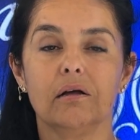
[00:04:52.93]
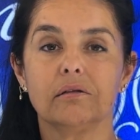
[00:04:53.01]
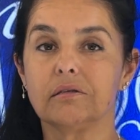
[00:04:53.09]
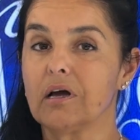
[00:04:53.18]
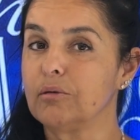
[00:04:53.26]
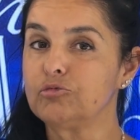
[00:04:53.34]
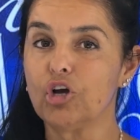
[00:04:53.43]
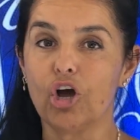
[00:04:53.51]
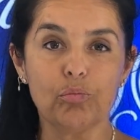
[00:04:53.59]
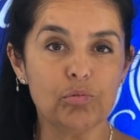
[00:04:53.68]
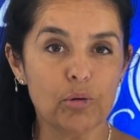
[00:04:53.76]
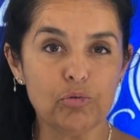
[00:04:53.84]
time to
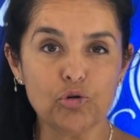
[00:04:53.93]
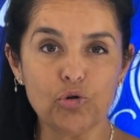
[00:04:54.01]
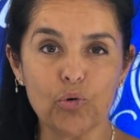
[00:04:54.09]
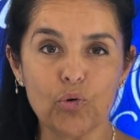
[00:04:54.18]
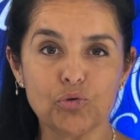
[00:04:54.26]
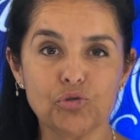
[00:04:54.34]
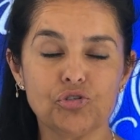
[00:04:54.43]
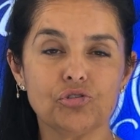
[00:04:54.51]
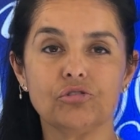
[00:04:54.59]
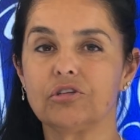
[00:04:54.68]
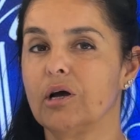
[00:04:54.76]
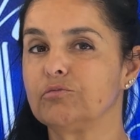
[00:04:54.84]
open up your doors,
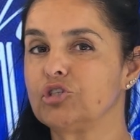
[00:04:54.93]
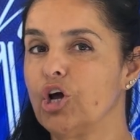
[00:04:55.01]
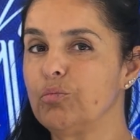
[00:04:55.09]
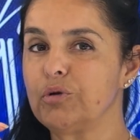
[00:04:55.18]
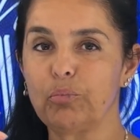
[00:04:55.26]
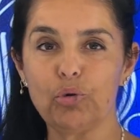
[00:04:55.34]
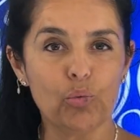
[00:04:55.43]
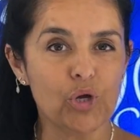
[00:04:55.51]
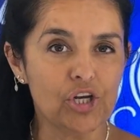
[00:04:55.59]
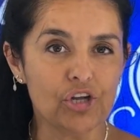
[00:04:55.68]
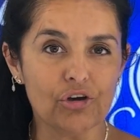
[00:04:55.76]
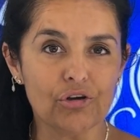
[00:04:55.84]
time to open up your
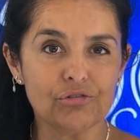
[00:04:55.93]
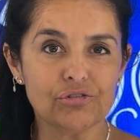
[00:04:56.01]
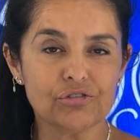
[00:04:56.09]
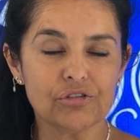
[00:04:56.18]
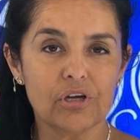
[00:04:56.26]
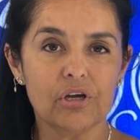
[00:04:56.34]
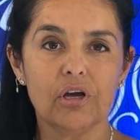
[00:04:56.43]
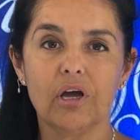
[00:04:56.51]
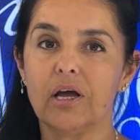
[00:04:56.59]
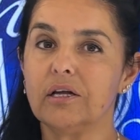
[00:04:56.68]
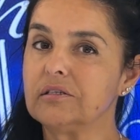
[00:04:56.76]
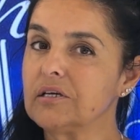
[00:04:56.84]
windows,
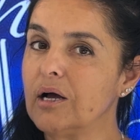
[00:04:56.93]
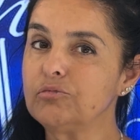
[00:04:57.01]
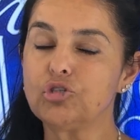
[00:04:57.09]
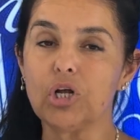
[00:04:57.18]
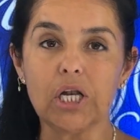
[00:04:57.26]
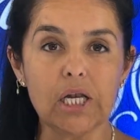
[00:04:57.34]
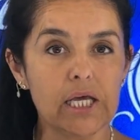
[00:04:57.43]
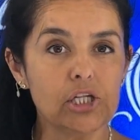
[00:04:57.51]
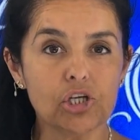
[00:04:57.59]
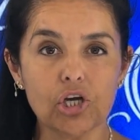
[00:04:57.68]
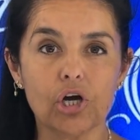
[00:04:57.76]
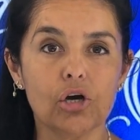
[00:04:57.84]
and time to
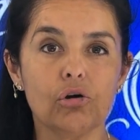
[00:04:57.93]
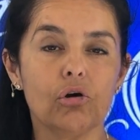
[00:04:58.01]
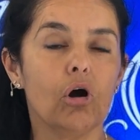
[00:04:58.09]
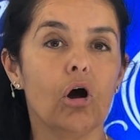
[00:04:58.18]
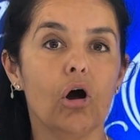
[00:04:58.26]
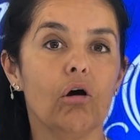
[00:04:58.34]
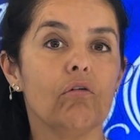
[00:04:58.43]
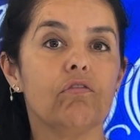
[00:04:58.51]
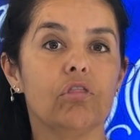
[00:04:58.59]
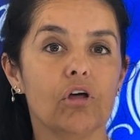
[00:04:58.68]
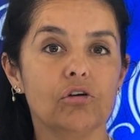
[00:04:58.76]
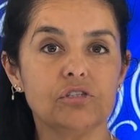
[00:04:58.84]
let go of
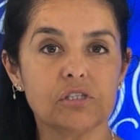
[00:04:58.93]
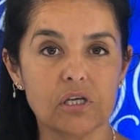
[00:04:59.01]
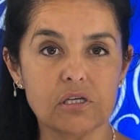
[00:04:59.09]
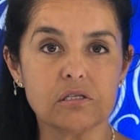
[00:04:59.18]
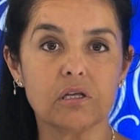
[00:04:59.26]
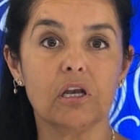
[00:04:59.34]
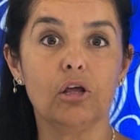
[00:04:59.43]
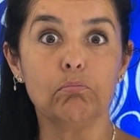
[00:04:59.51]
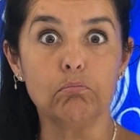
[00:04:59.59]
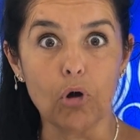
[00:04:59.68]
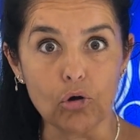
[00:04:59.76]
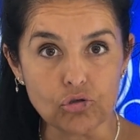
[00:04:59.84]
those things that
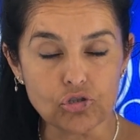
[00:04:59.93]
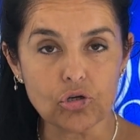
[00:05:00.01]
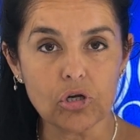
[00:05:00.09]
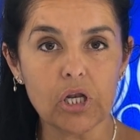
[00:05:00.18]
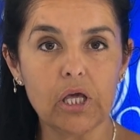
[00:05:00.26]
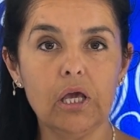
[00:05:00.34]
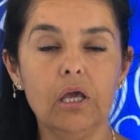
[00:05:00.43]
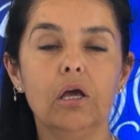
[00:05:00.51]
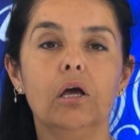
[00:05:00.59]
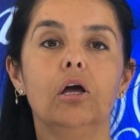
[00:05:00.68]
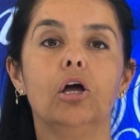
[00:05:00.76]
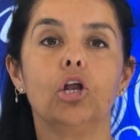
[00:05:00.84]
emotionally
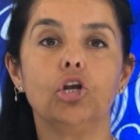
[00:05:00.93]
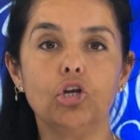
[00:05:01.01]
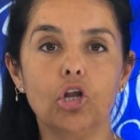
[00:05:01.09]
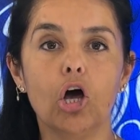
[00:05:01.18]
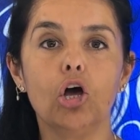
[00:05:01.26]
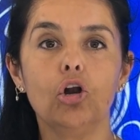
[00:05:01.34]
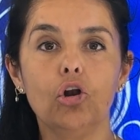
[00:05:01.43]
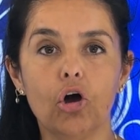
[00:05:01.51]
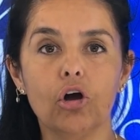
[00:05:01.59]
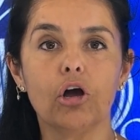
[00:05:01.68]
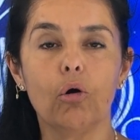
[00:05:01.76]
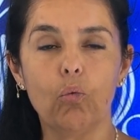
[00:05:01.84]
no
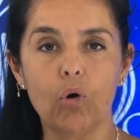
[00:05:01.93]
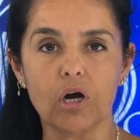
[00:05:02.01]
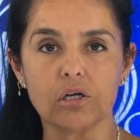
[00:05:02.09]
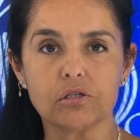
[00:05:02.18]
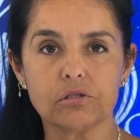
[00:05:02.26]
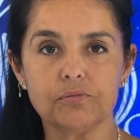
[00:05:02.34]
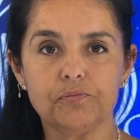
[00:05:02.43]
longer what?